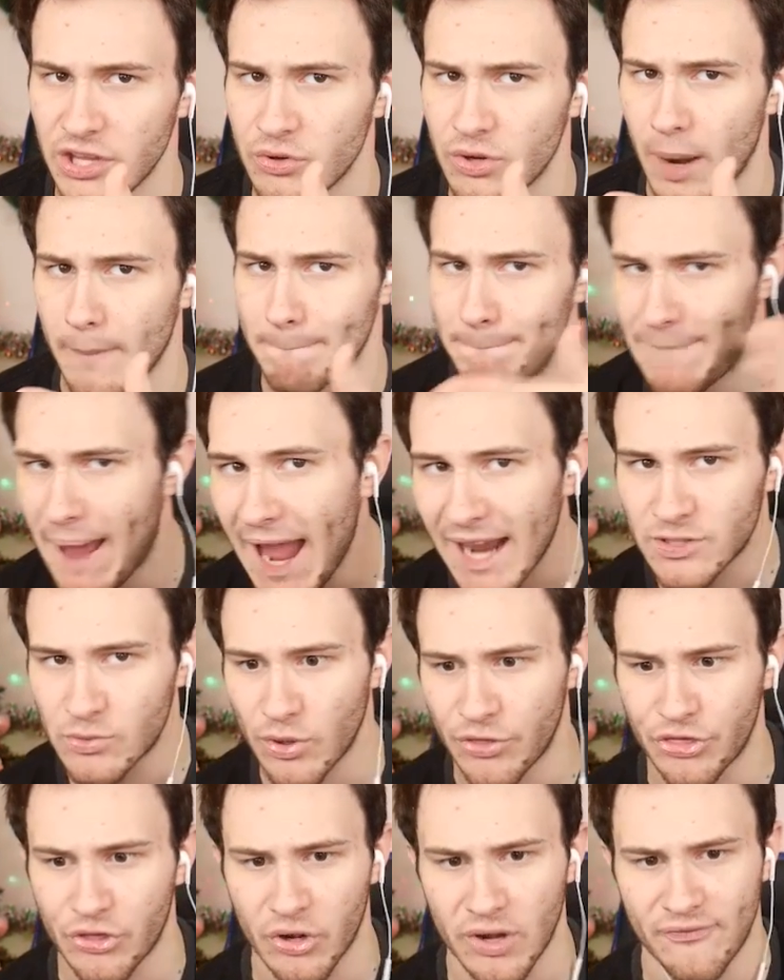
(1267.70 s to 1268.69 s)
you cut back
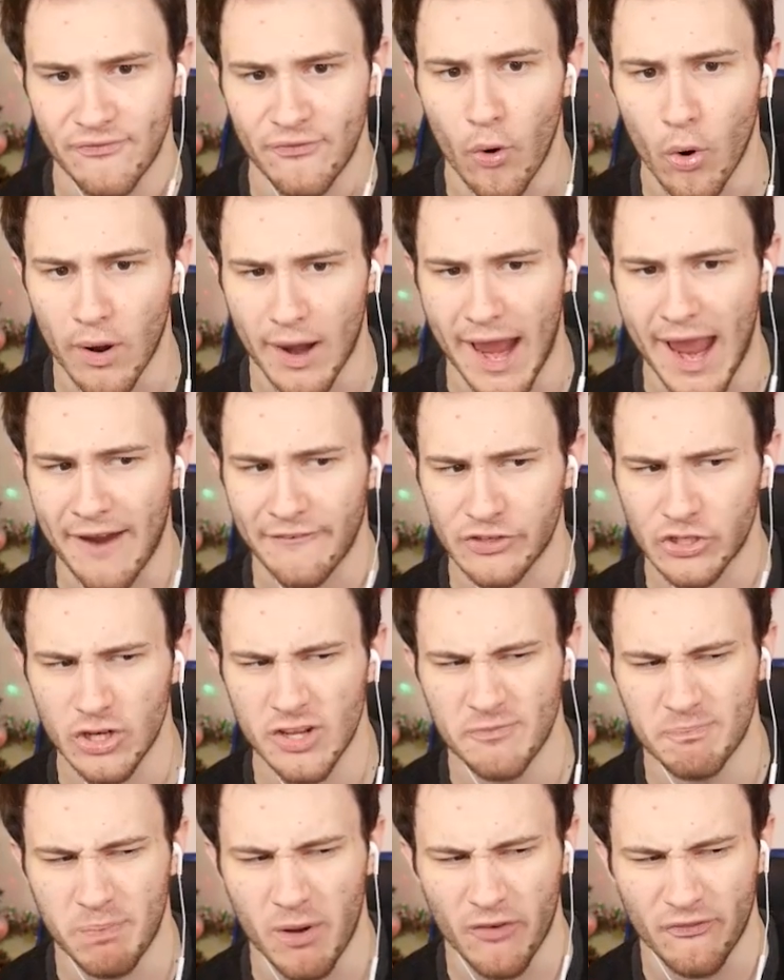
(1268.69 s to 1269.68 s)
to a 34 after
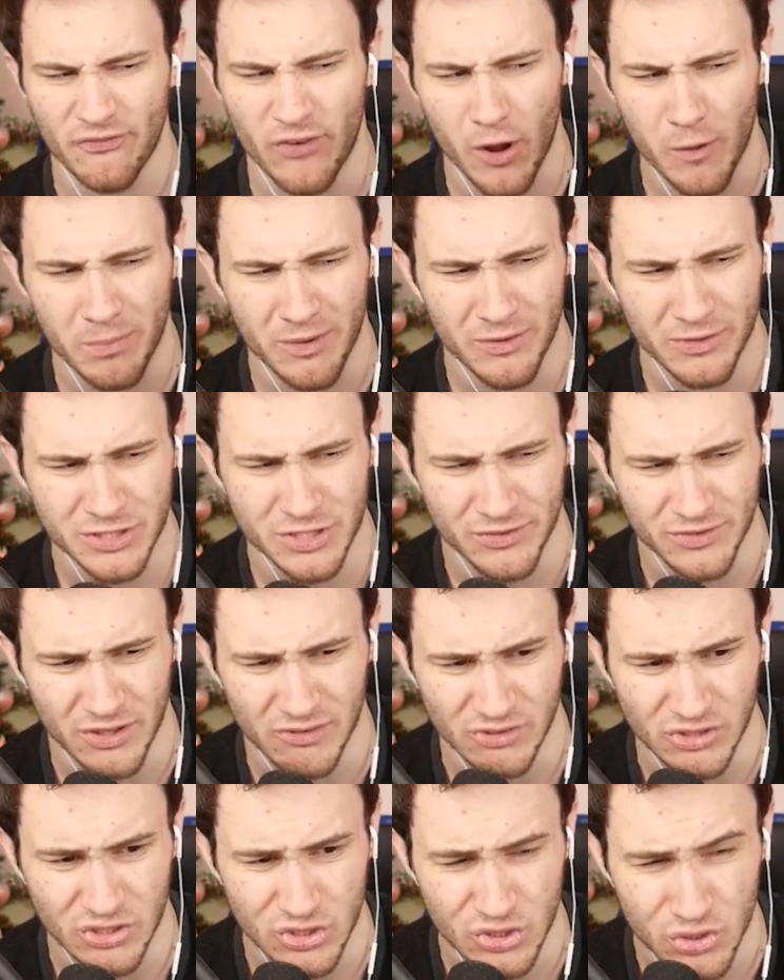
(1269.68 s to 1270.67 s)
you fought up a bunch of
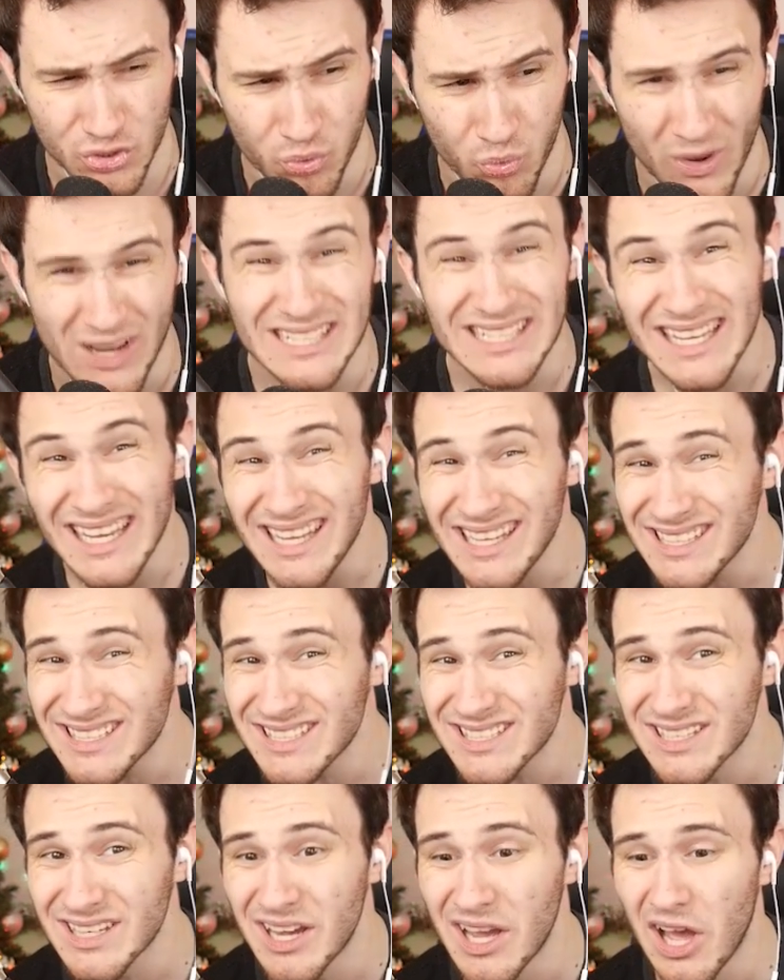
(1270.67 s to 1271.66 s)
level
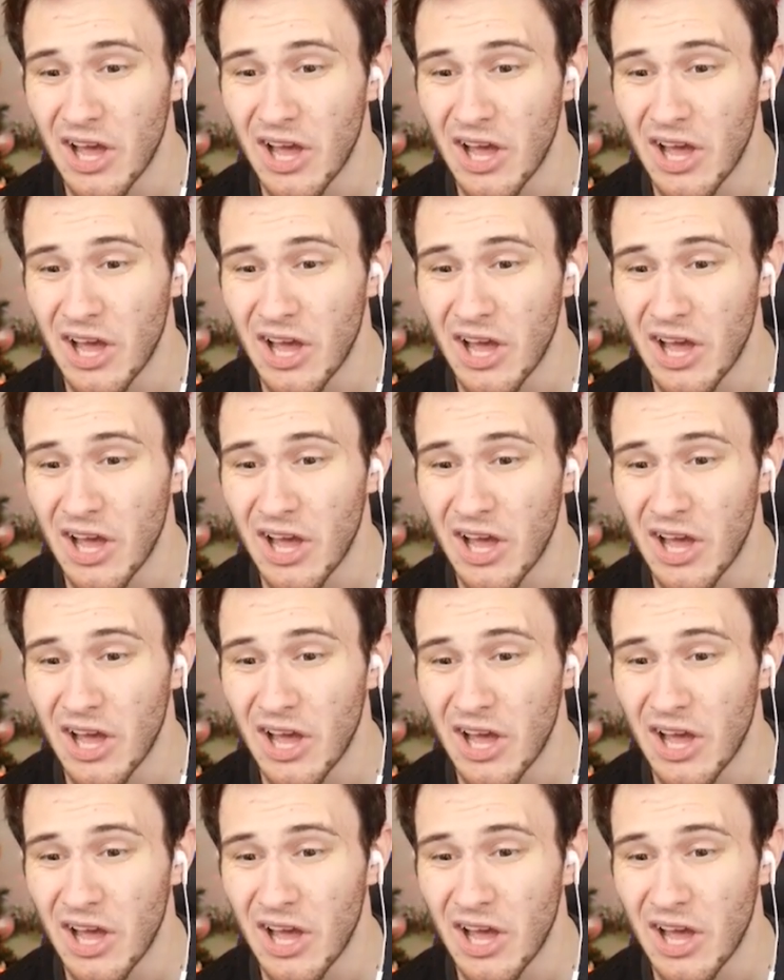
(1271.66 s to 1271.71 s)
20s?